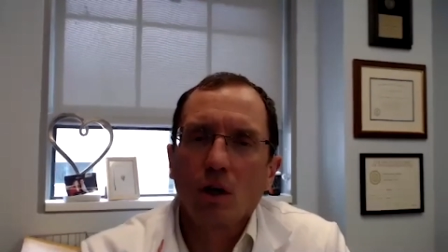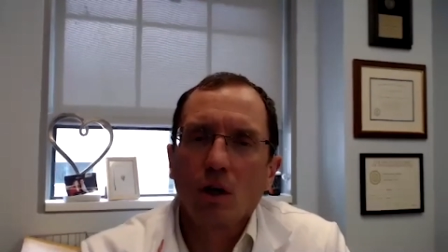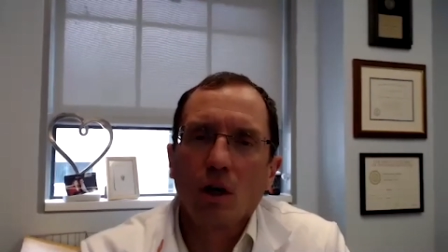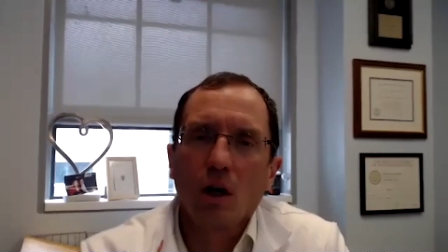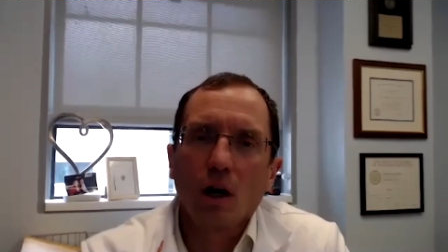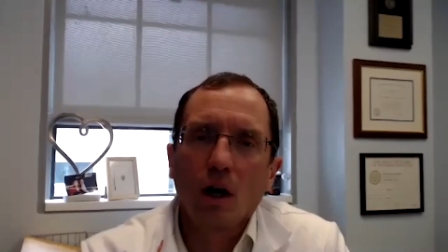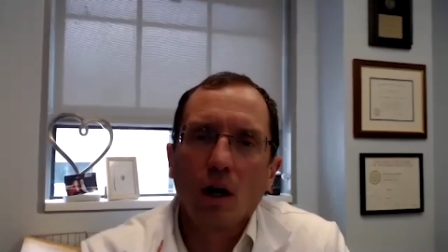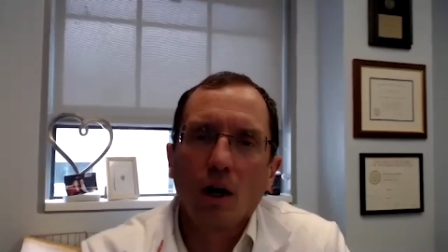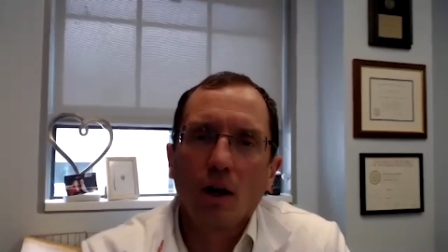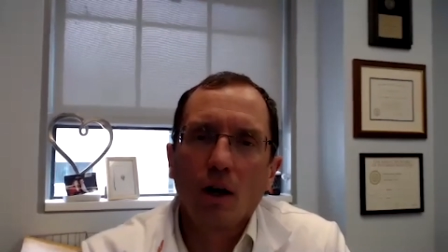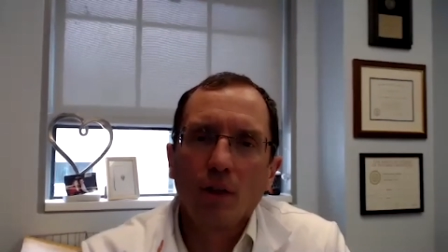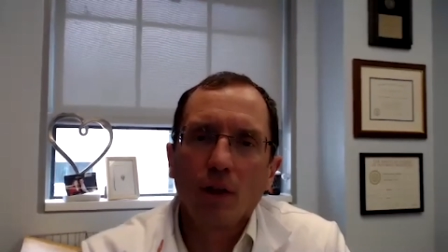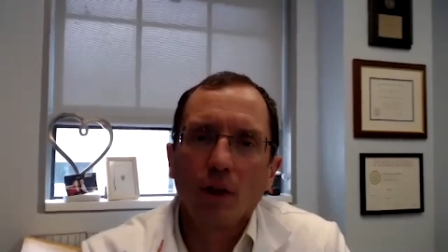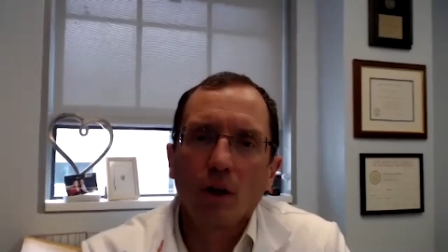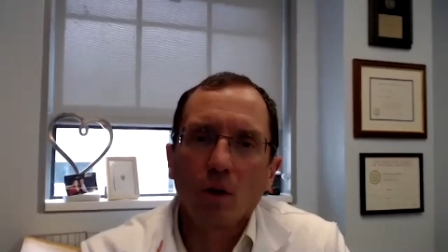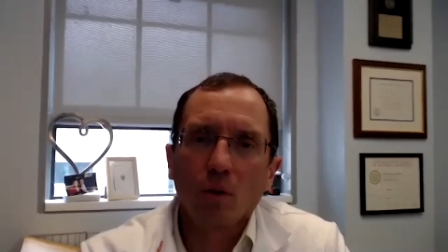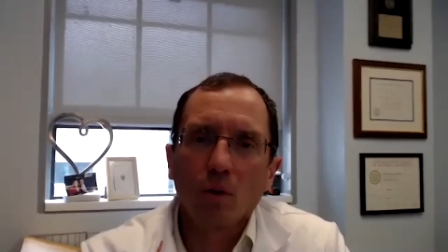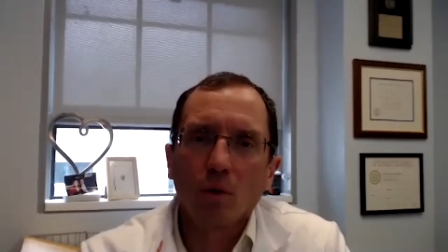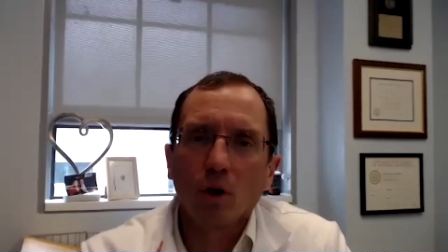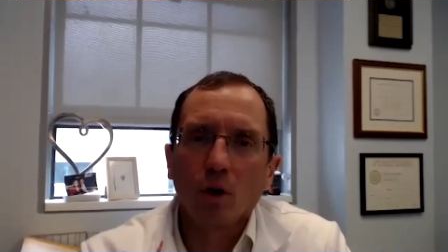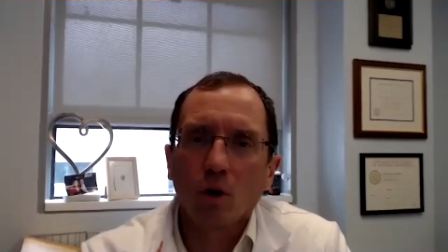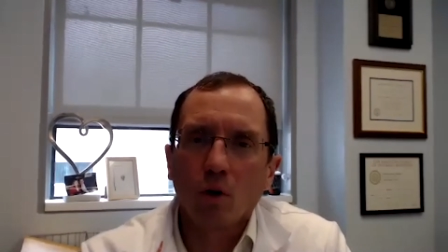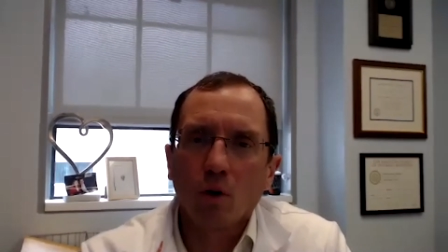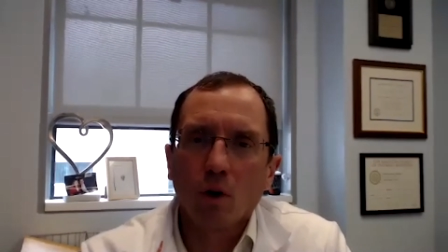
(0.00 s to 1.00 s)
uh, that are
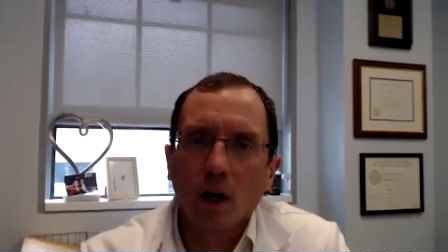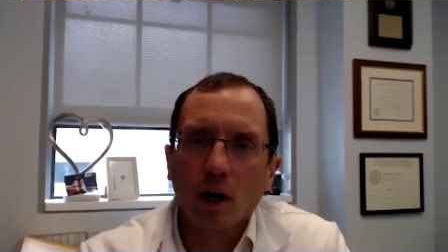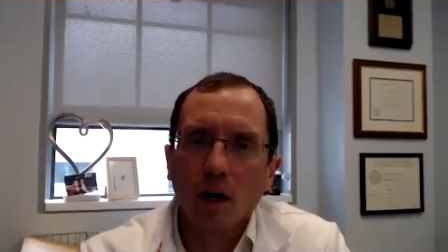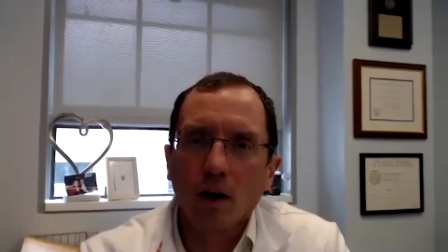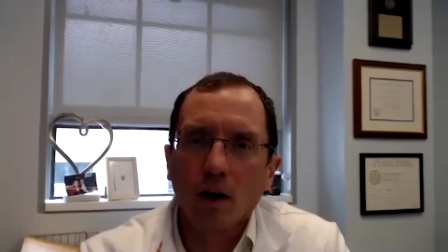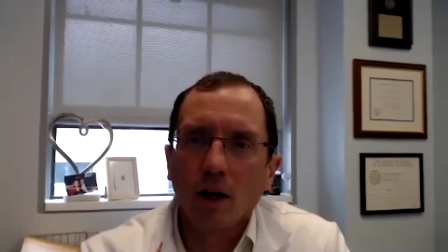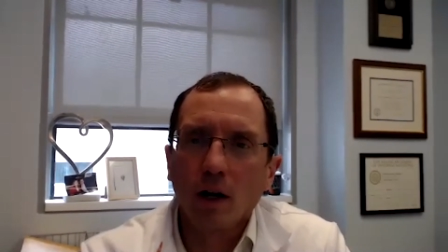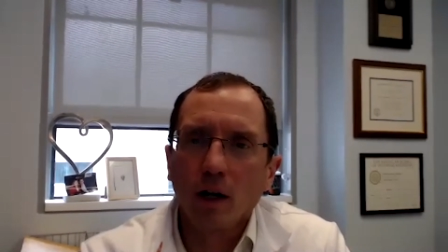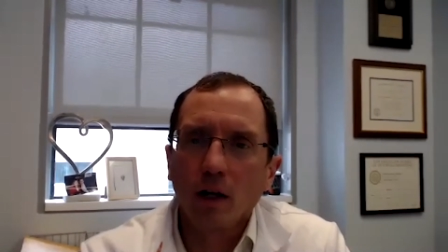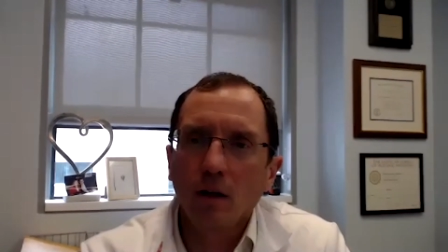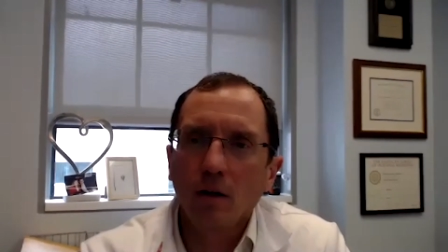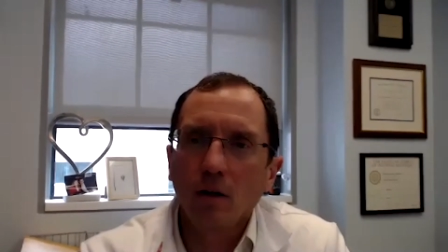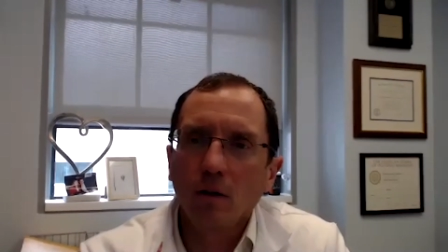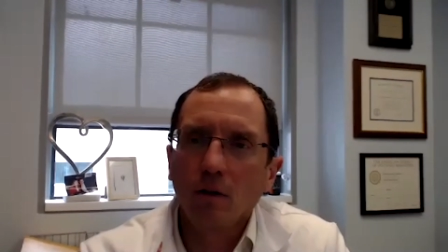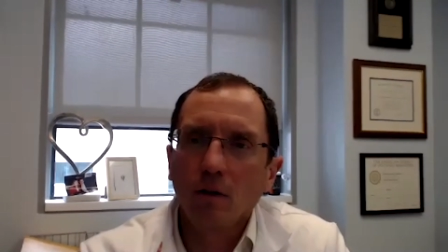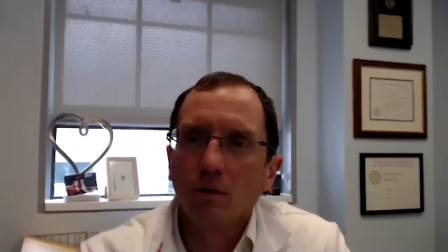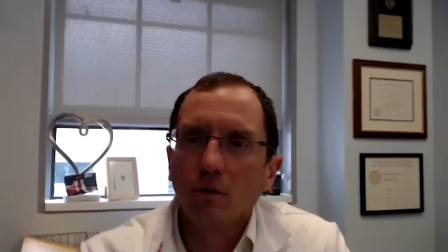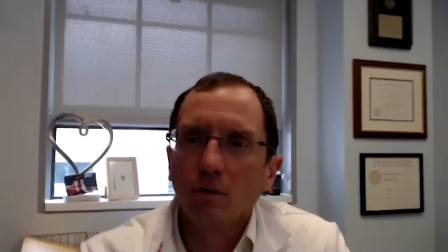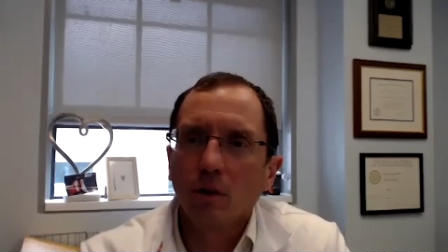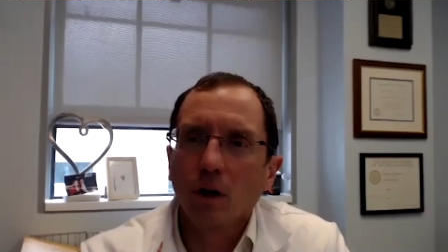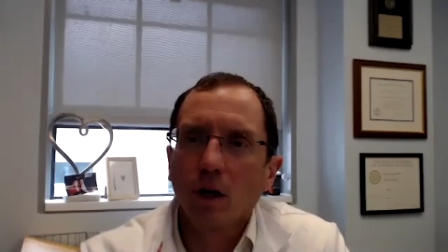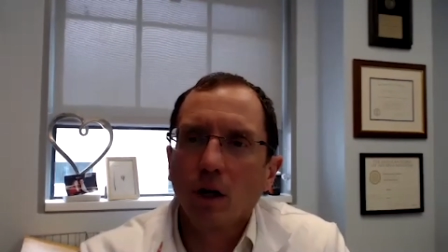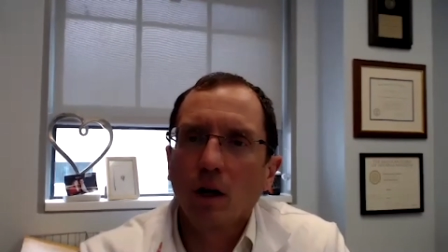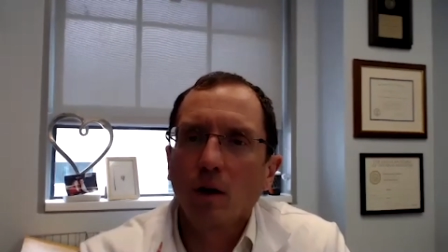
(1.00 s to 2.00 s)
requiring
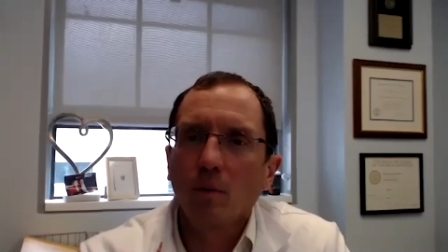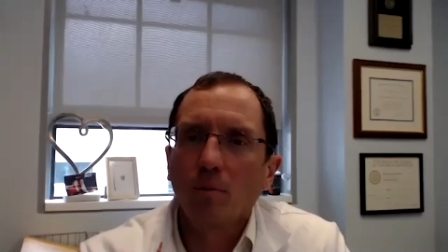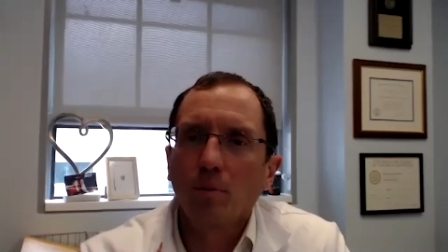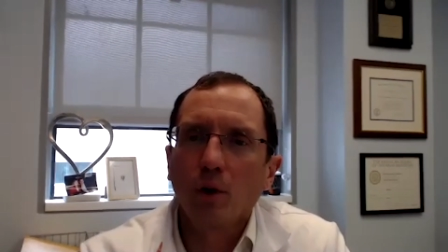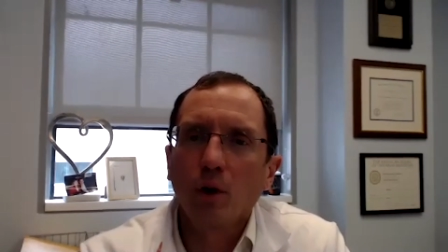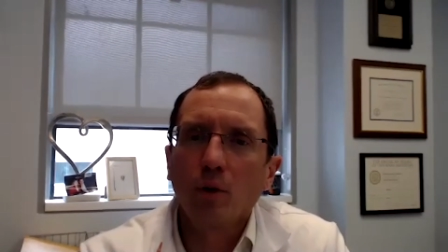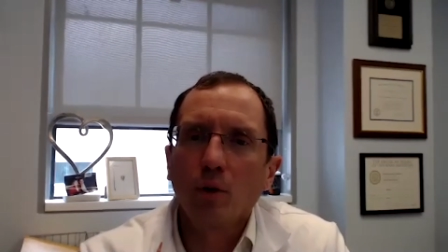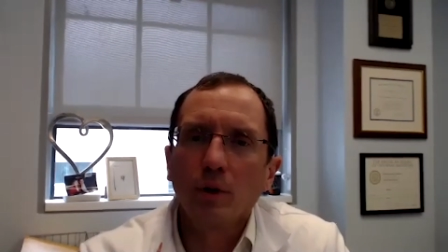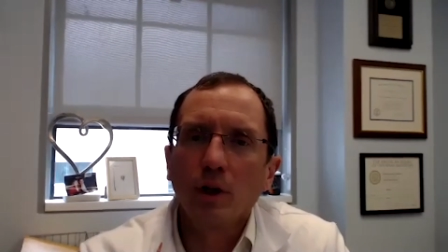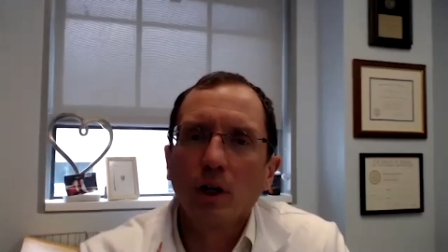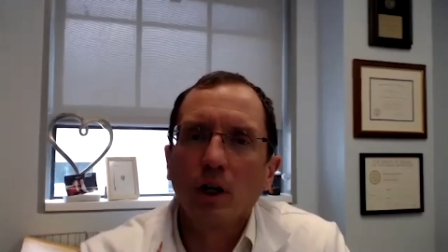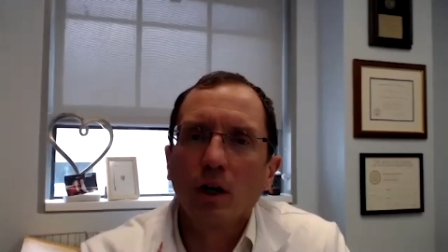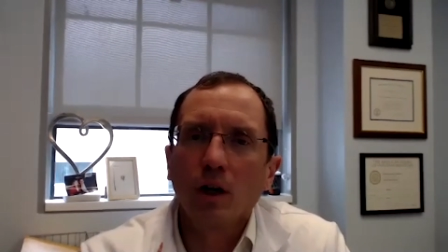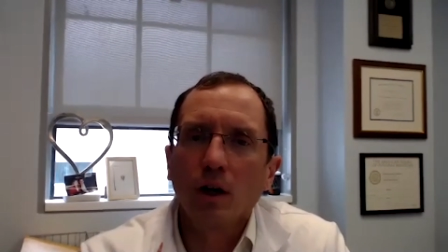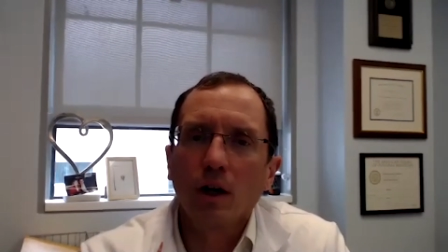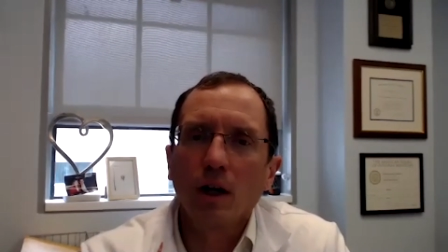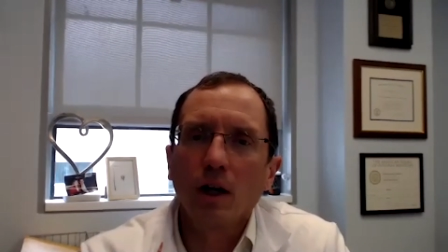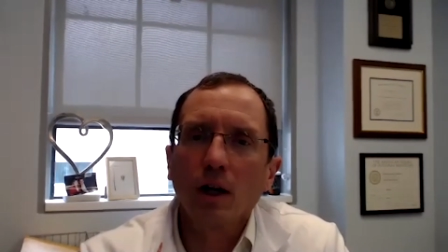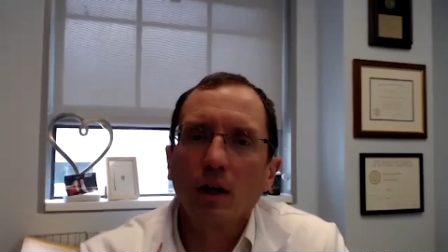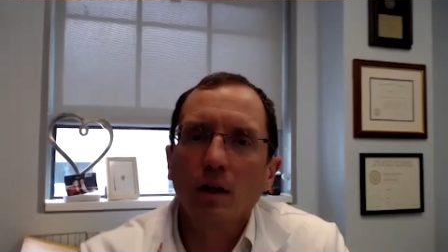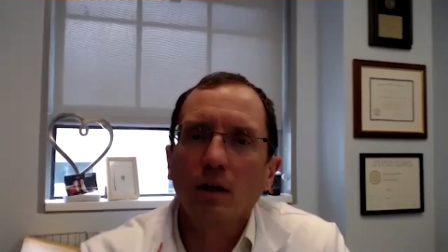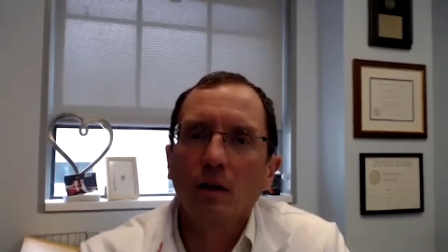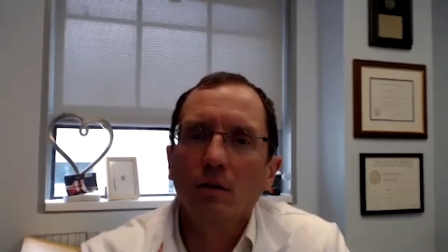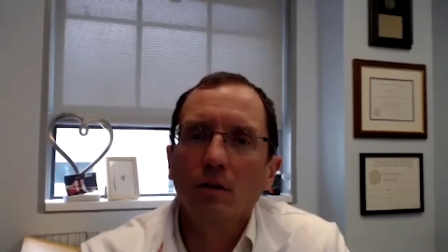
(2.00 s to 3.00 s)
uh,
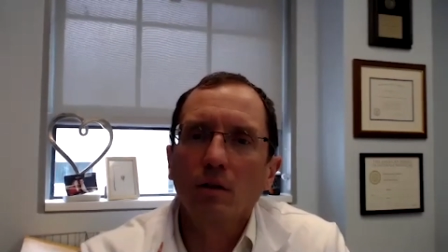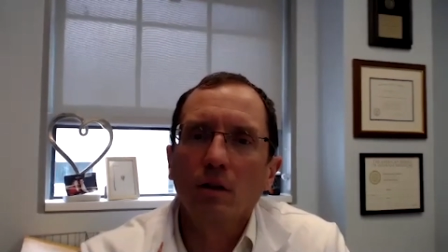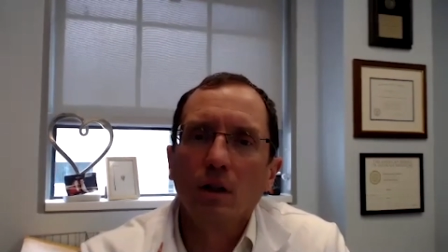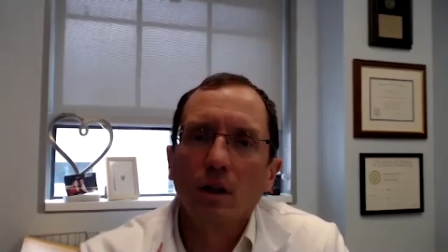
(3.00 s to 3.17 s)
pulmonary and